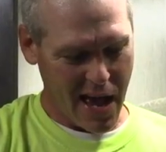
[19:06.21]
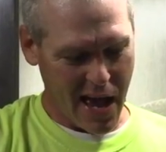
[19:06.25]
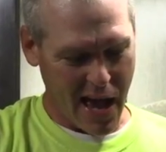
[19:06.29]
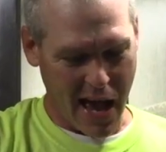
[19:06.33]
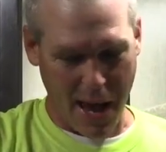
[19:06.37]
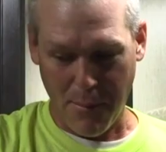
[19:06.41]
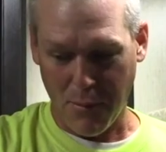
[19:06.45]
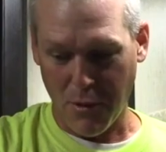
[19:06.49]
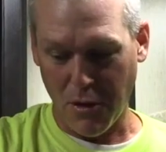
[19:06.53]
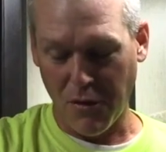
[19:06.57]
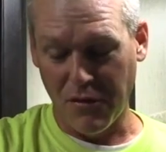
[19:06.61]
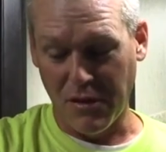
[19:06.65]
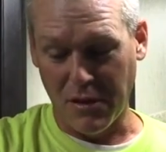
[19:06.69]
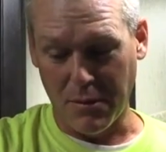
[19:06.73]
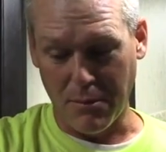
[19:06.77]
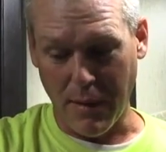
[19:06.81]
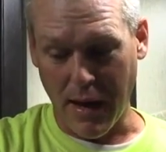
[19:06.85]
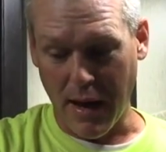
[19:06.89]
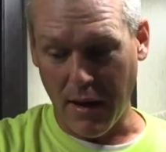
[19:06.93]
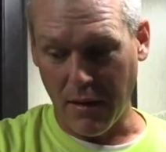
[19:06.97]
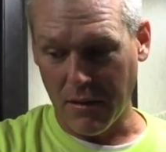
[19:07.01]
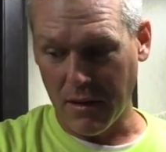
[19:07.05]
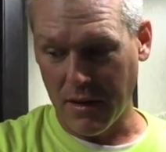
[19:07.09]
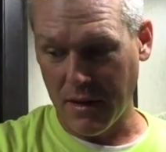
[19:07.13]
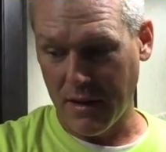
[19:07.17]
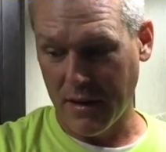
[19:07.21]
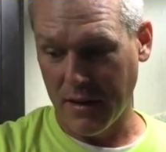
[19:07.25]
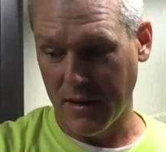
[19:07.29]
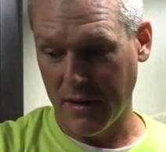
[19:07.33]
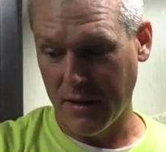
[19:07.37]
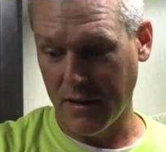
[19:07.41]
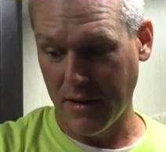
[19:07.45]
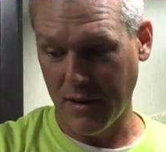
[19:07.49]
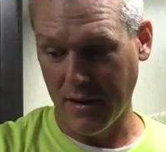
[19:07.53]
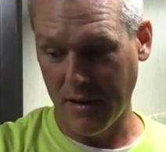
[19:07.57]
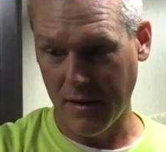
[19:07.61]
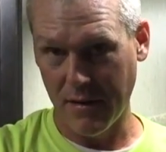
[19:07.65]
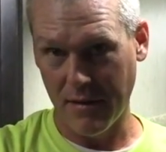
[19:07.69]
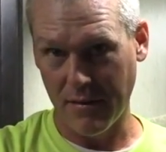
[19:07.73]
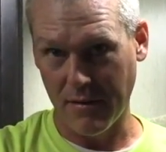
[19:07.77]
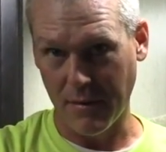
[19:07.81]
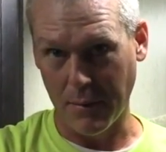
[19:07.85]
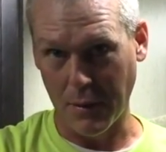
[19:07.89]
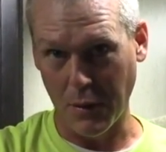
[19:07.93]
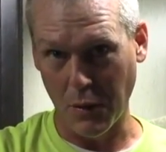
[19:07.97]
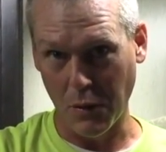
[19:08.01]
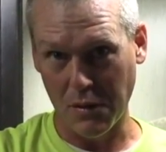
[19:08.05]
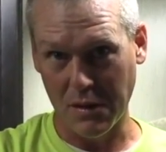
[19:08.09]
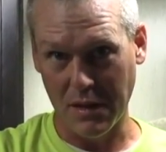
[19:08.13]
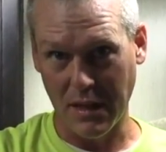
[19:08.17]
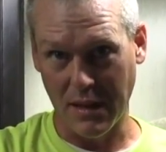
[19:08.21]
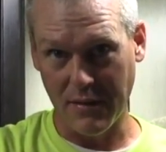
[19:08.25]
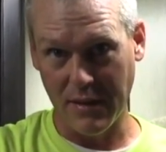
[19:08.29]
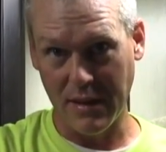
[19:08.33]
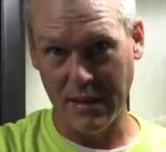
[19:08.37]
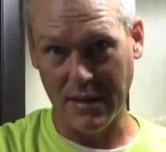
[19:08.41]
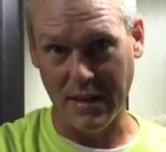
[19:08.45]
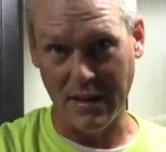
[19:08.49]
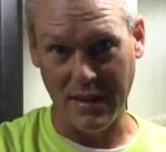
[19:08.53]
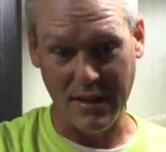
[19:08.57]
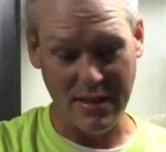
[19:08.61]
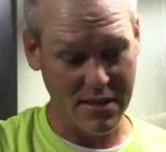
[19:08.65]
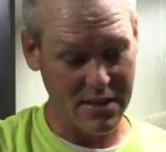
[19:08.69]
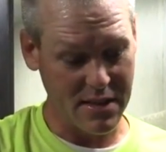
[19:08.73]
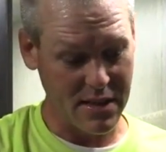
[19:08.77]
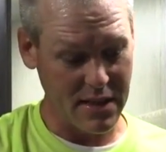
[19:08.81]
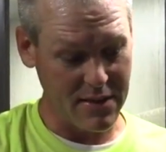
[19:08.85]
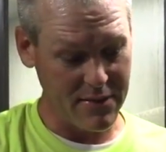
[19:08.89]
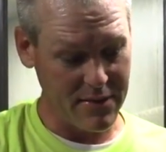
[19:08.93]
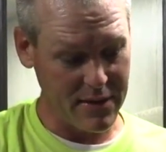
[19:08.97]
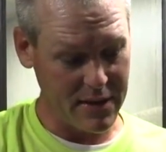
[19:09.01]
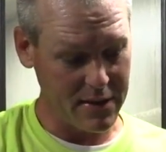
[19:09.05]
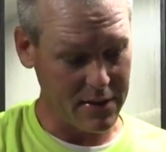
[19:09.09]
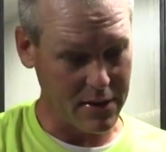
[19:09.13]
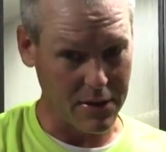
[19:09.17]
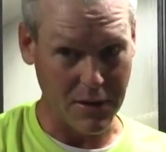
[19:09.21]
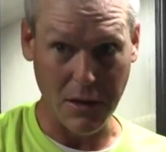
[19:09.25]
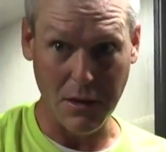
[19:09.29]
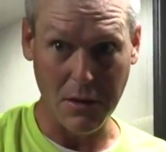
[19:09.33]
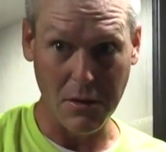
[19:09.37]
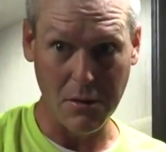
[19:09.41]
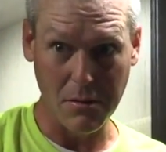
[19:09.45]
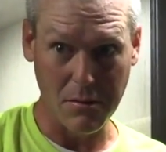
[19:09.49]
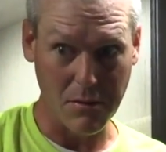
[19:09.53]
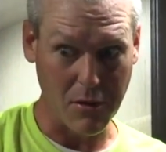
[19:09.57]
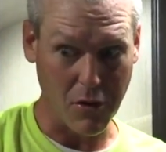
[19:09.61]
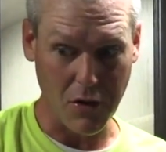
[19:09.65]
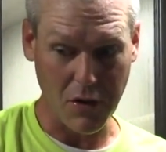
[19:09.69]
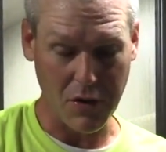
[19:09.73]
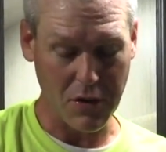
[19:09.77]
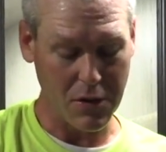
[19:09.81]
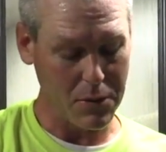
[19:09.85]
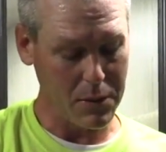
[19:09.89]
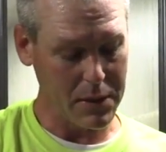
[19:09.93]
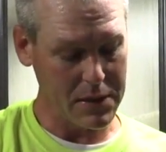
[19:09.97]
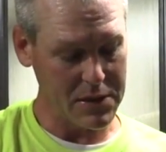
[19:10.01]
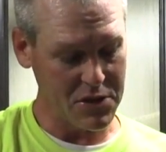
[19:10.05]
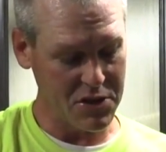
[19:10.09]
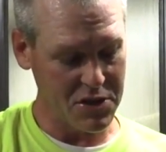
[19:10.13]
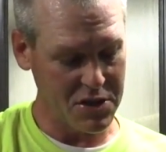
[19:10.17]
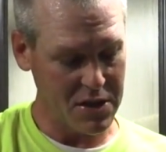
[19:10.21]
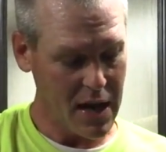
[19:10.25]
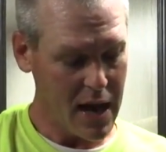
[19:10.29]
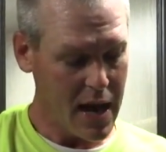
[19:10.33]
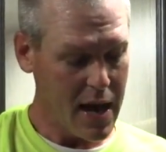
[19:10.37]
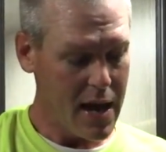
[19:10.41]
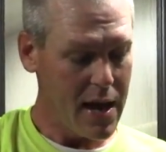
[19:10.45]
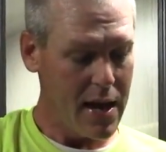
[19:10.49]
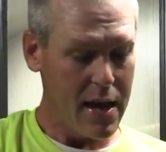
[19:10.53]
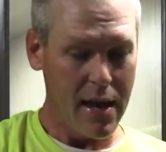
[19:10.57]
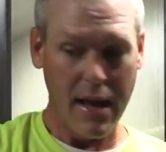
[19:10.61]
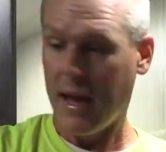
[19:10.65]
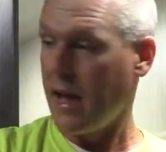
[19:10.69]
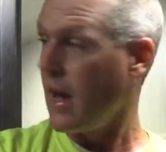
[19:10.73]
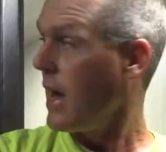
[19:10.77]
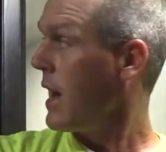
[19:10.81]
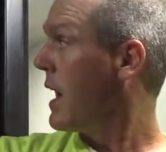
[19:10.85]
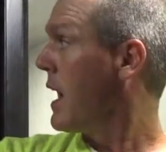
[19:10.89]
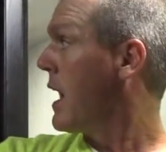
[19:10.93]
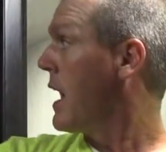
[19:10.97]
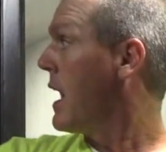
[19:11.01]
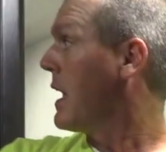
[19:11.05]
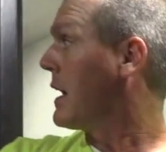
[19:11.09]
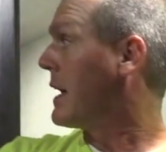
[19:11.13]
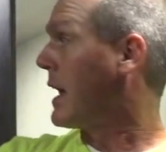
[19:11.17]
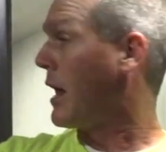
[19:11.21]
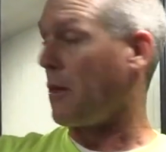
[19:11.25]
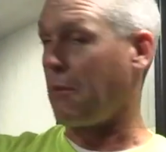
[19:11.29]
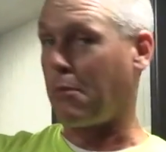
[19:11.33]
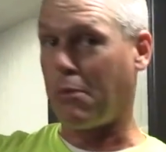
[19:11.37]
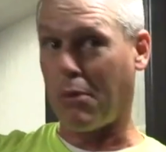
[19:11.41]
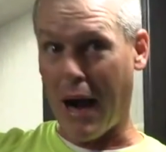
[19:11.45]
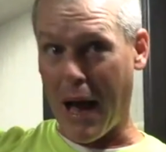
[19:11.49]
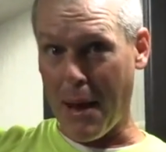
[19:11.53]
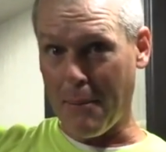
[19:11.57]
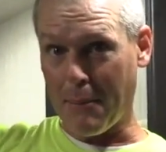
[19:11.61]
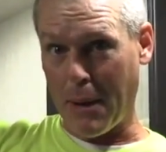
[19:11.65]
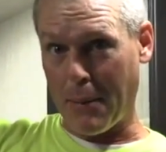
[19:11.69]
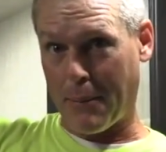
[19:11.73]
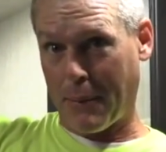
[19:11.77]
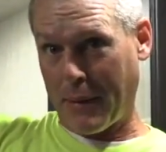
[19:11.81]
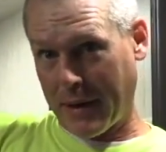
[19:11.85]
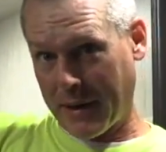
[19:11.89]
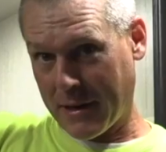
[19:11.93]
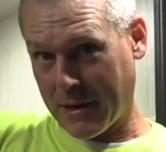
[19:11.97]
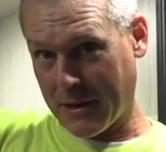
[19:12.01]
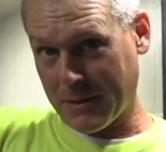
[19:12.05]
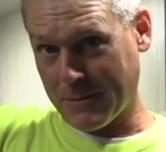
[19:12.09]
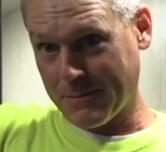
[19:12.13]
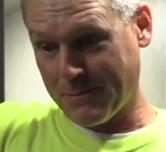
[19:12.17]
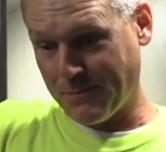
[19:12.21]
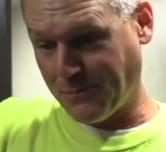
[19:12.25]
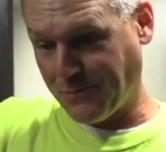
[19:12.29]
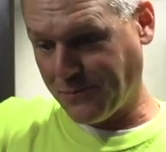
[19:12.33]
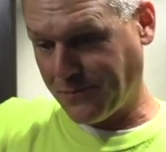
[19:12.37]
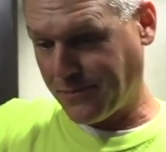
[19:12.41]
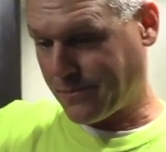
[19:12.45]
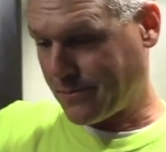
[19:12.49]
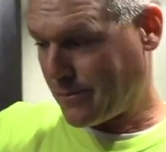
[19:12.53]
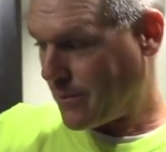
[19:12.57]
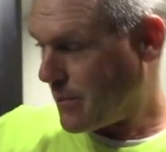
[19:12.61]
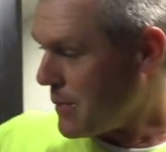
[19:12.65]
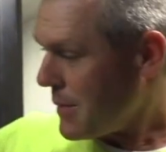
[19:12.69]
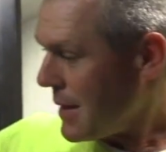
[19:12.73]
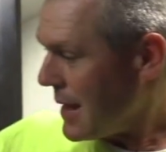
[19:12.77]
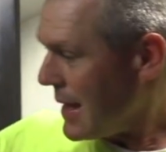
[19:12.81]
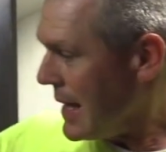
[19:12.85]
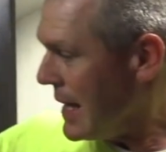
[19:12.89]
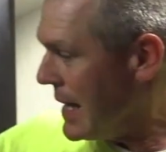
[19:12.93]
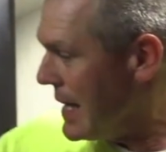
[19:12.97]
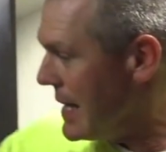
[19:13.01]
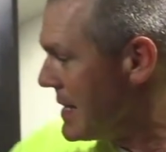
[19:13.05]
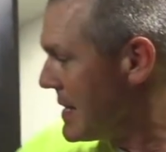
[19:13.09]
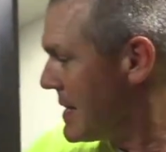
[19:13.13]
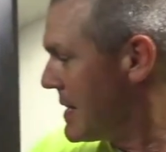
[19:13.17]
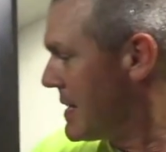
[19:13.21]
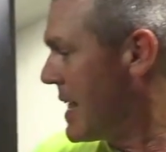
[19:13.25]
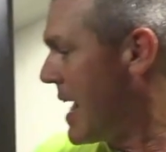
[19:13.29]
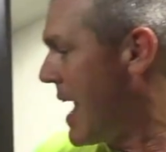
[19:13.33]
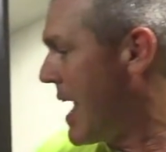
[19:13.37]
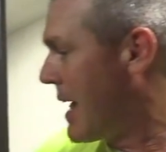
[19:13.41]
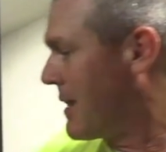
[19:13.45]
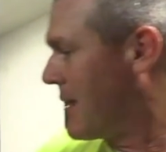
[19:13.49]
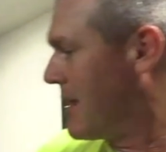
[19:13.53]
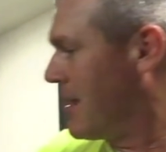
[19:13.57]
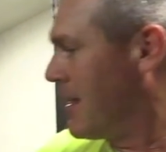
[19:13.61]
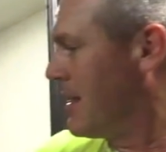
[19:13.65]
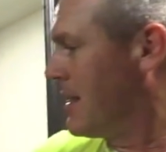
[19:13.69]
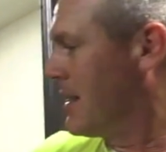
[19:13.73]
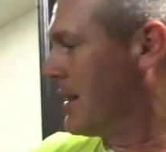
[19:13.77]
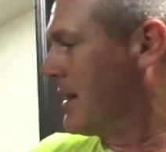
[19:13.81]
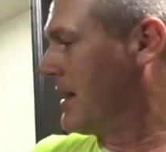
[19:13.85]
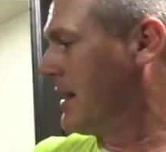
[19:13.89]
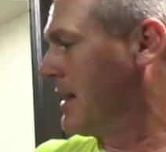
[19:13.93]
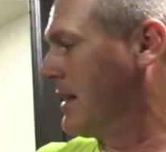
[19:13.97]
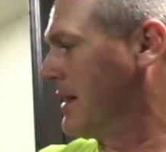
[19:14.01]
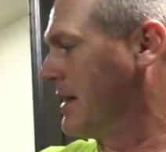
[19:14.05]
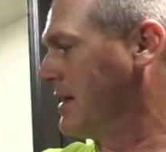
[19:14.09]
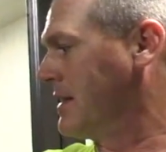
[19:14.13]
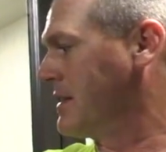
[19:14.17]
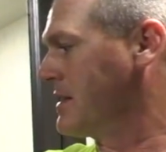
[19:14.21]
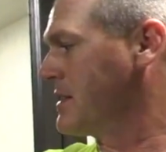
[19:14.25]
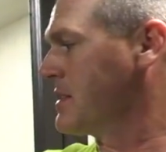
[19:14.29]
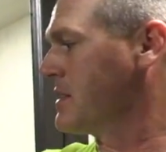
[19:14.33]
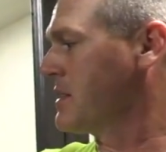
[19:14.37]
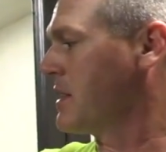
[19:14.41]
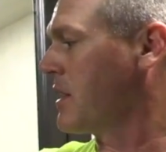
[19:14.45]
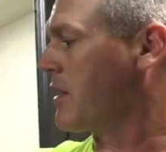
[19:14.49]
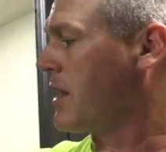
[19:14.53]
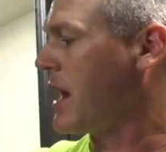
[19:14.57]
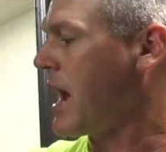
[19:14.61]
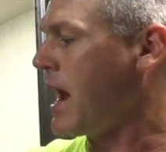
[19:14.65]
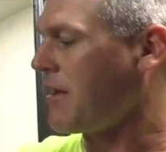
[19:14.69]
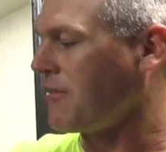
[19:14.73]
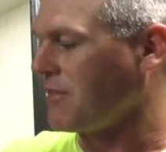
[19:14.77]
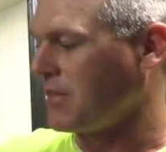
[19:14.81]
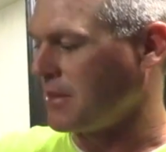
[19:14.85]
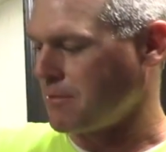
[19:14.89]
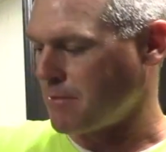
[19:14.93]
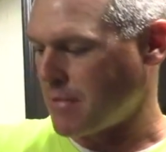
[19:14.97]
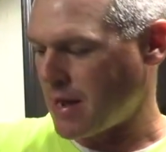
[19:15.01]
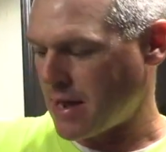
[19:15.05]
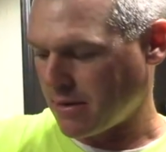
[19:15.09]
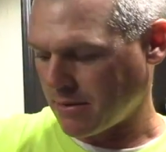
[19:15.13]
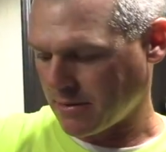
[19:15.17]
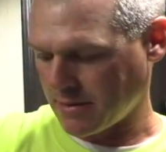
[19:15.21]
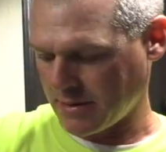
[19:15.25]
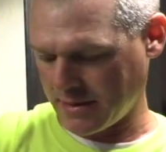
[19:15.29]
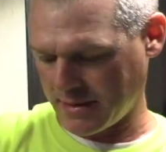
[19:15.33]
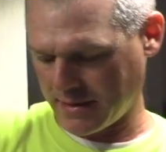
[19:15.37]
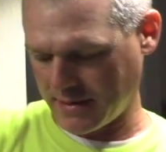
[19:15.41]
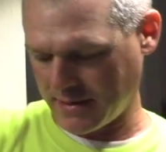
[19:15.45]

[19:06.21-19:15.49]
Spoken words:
I moved the mount from the old TV to this TV, the new 32-inch. Now the problem up here is that this is the other half of the mount.